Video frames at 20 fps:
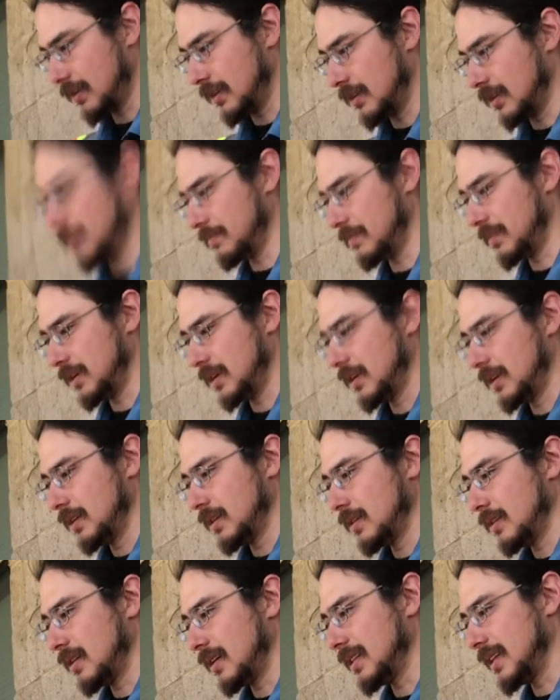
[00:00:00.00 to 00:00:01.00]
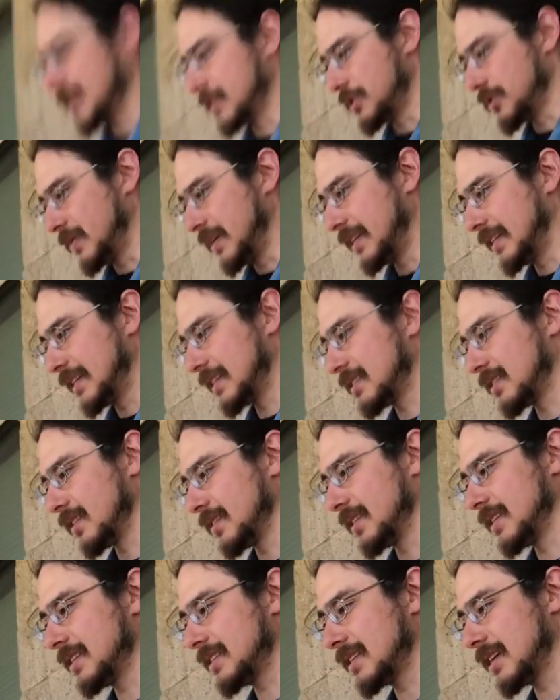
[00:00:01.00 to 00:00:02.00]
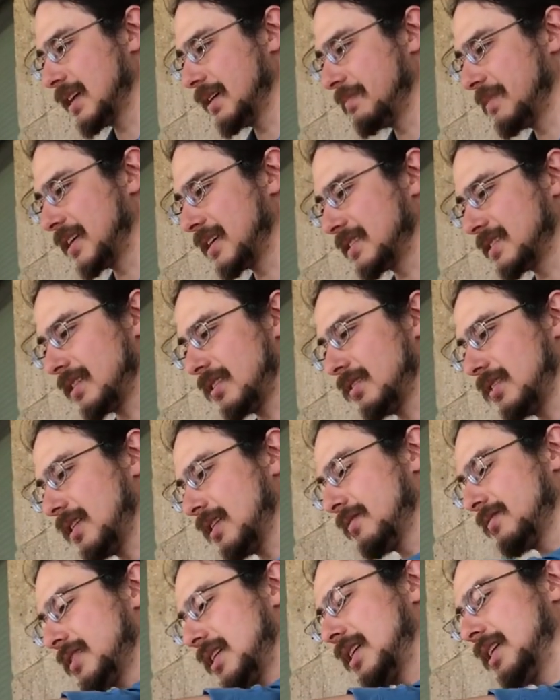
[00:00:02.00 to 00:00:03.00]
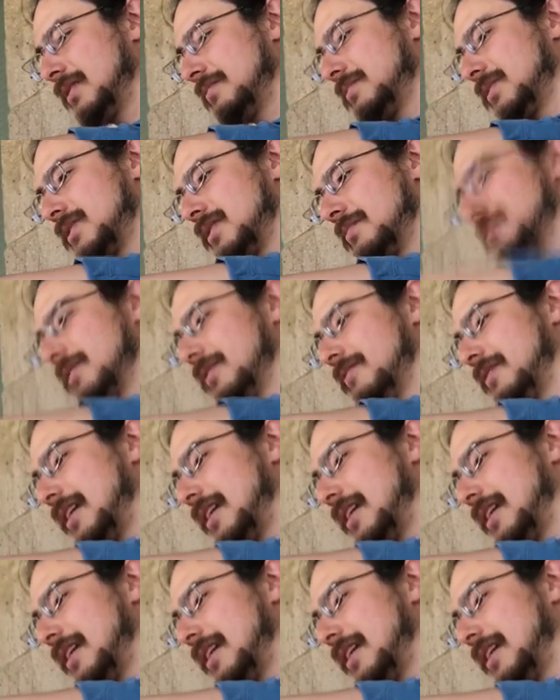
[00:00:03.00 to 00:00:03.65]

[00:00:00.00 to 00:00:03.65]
I like doing this on this side because a lot of times some of the